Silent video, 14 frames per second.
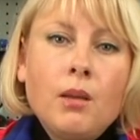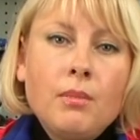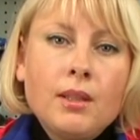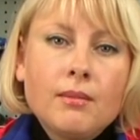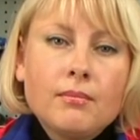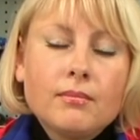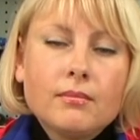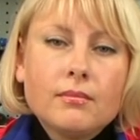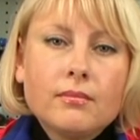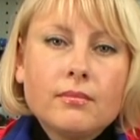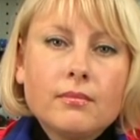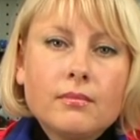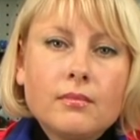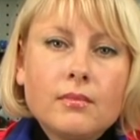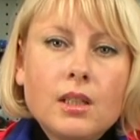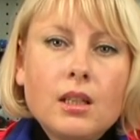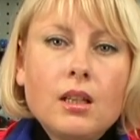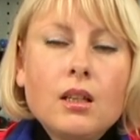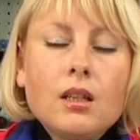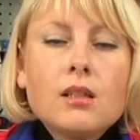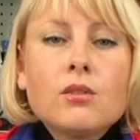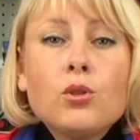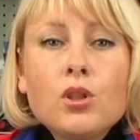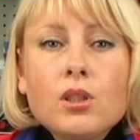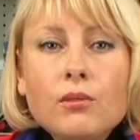There are several types of devices.